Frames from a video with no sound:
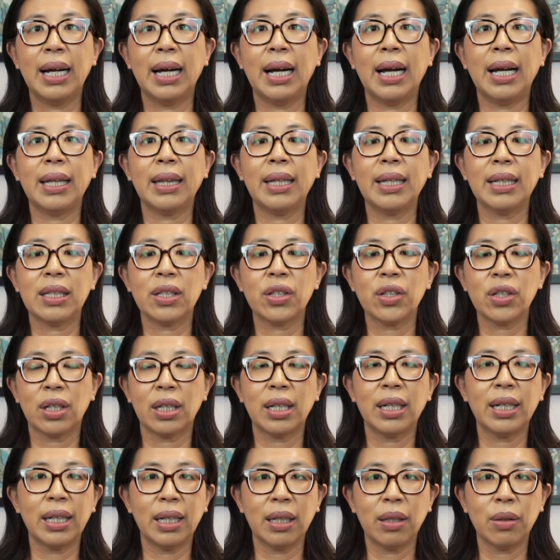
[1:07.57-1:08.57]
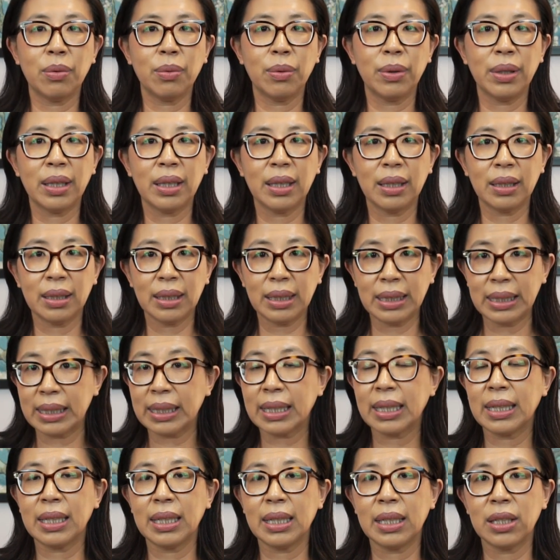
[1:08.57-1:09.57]
I think starting with this
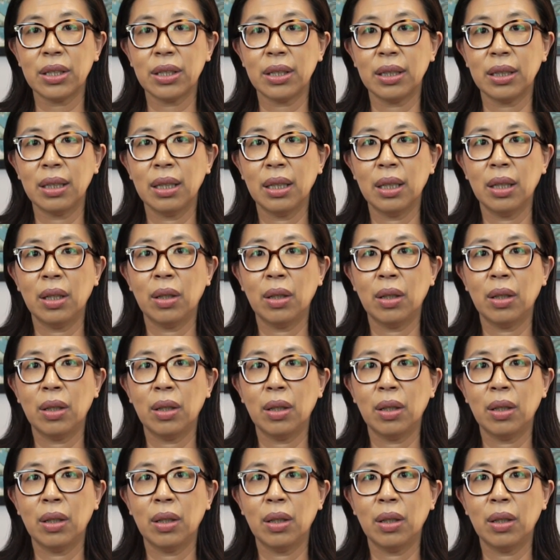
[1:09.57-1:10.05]
condition